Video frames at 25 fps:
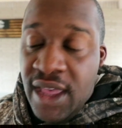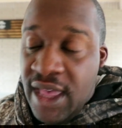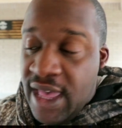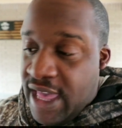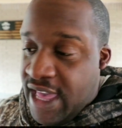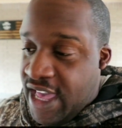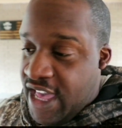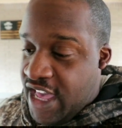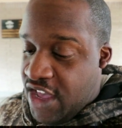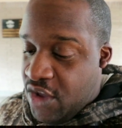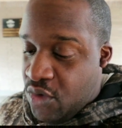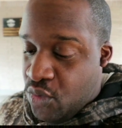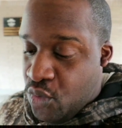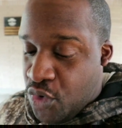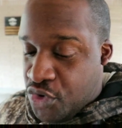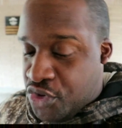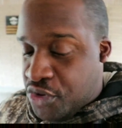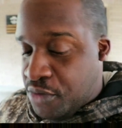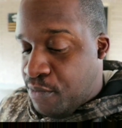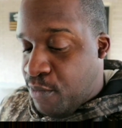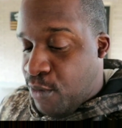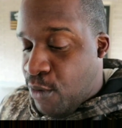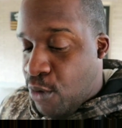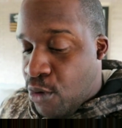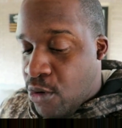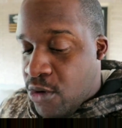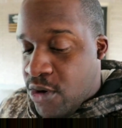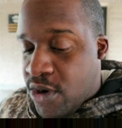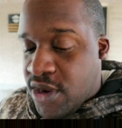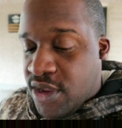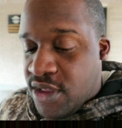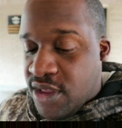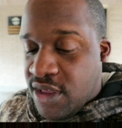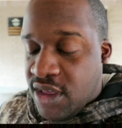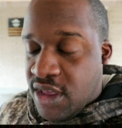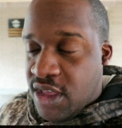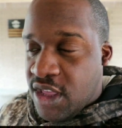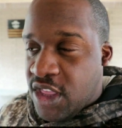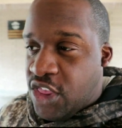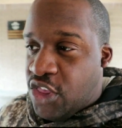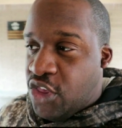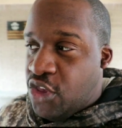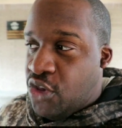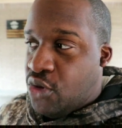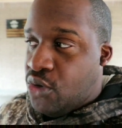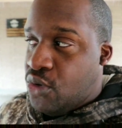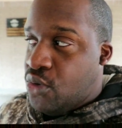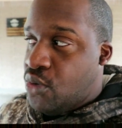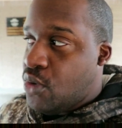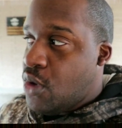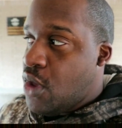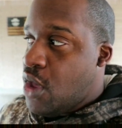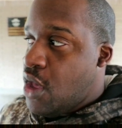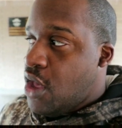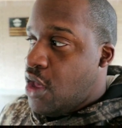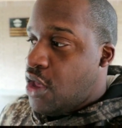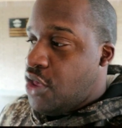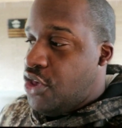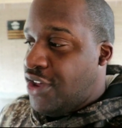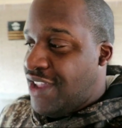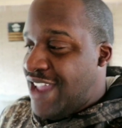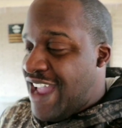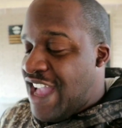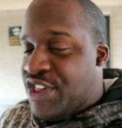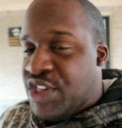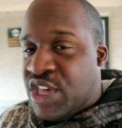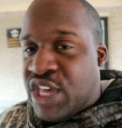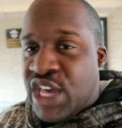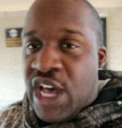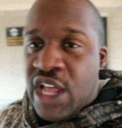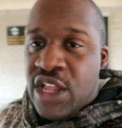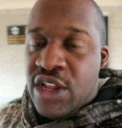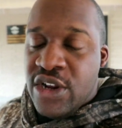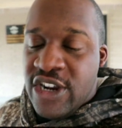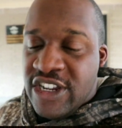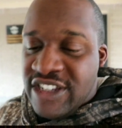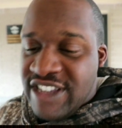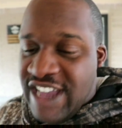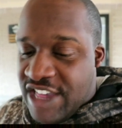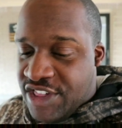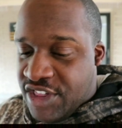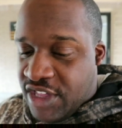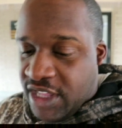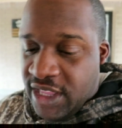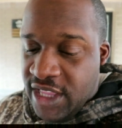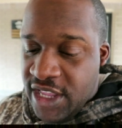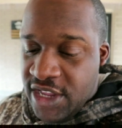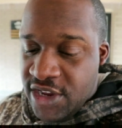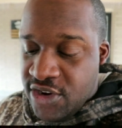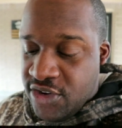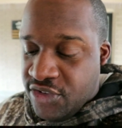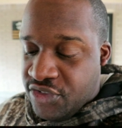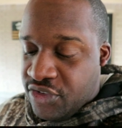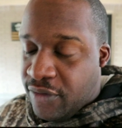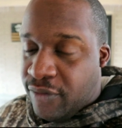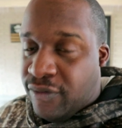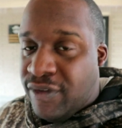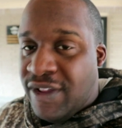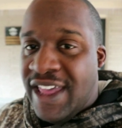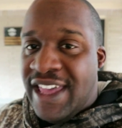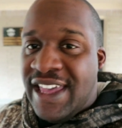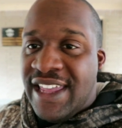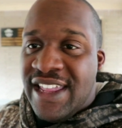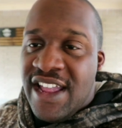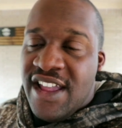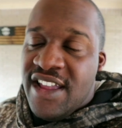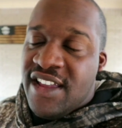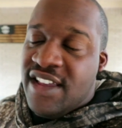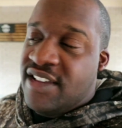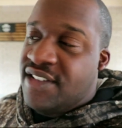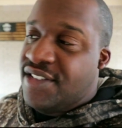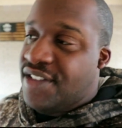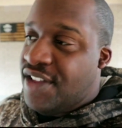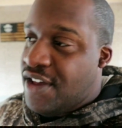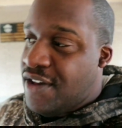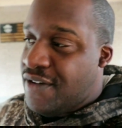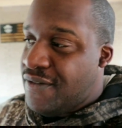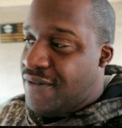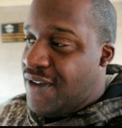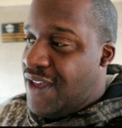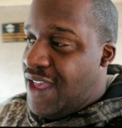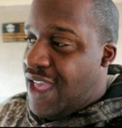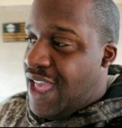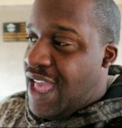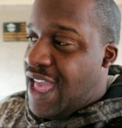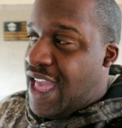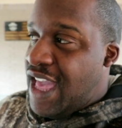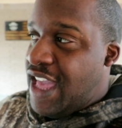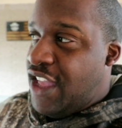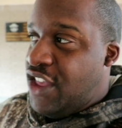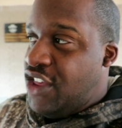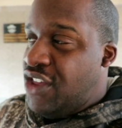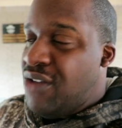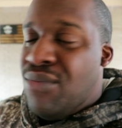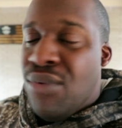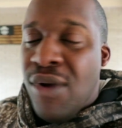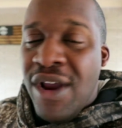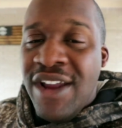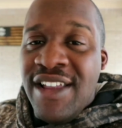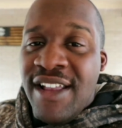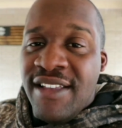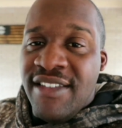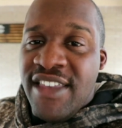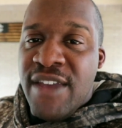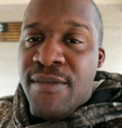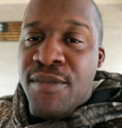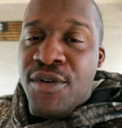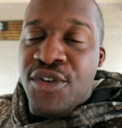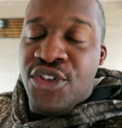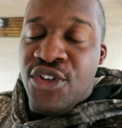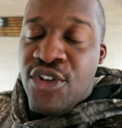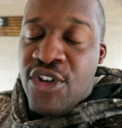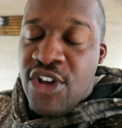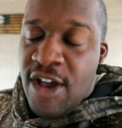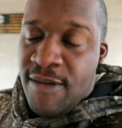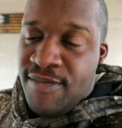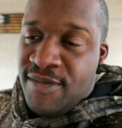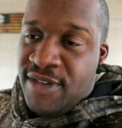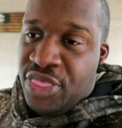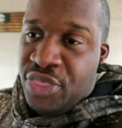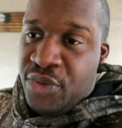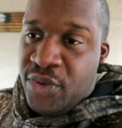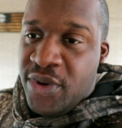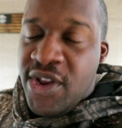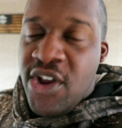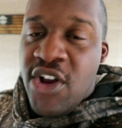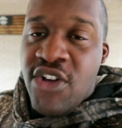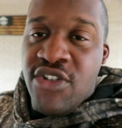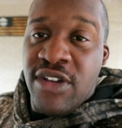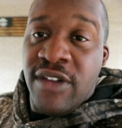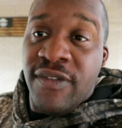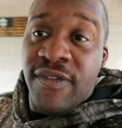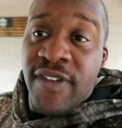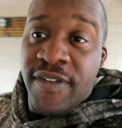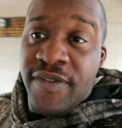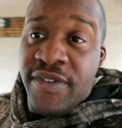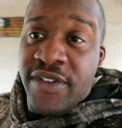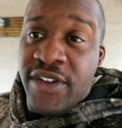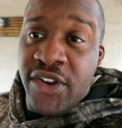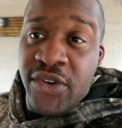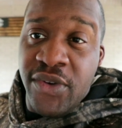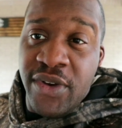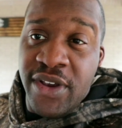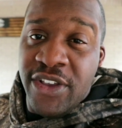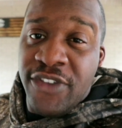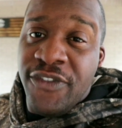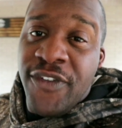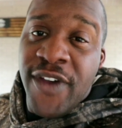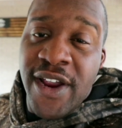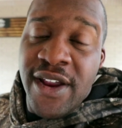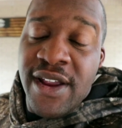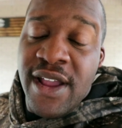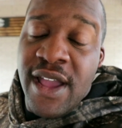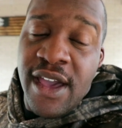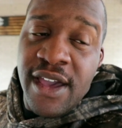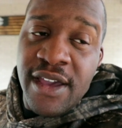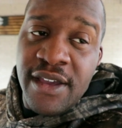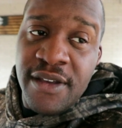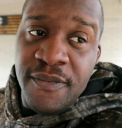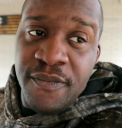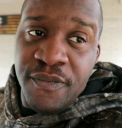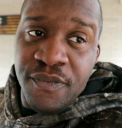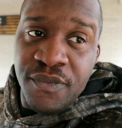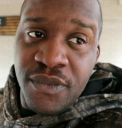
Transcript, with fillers: And once you pour it, you you can add your colors, add your glitters, your flake, and all that good stuff. And you bring the temperature up to 350 degrees Fahrenheit.